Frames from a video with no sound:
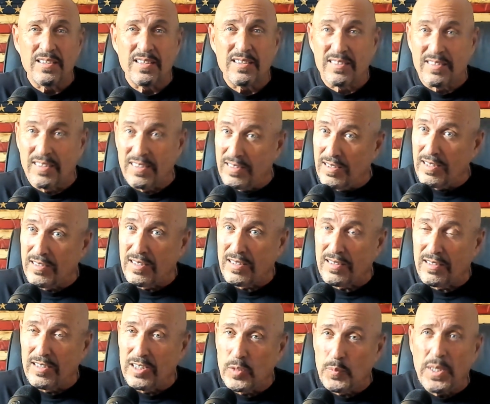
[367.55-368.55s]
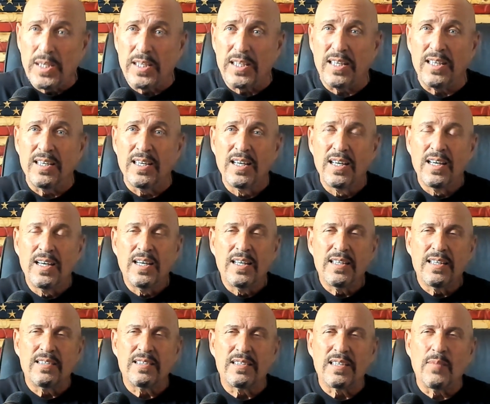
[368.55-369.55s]
statistically speaking, than
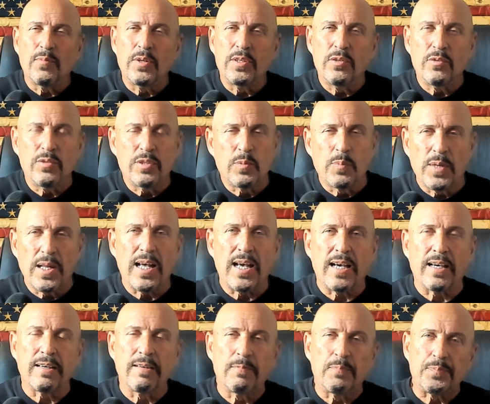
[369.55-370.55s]
someone who is black,